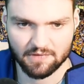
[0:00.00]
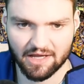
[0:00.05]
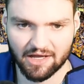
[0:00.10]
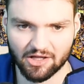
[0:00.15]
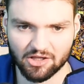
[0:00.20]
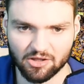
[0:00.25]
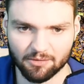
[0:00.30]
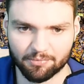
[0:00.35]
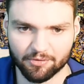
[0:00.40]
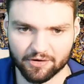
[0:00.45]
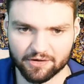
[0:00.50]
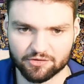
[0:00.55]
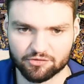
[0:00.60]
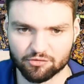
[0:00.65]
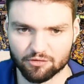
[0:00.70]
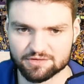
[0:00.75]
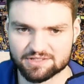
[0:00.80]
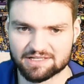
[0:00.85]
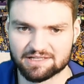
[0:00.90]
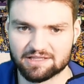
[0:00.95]
Haliburton
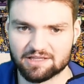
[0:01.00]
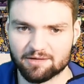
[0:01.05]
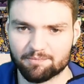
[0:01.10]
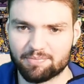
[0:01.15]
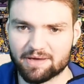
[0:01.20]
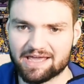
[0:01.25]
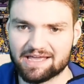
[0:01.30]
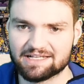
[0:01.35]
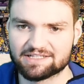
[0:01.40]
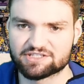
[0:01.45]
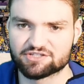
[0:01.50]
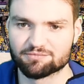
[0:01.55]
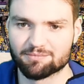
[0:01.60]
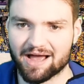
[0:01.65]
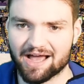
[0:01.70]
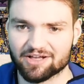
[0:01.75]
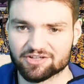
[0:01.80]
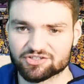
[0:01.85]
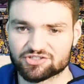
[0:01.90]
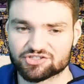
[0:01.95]
throws into the paint to
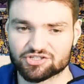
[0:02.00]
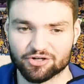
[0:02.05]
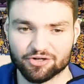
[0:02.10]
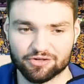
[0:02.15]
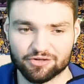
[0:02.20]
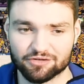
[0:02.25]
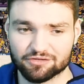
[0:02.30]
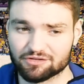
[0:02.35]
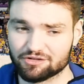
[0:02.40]
Miles Turner.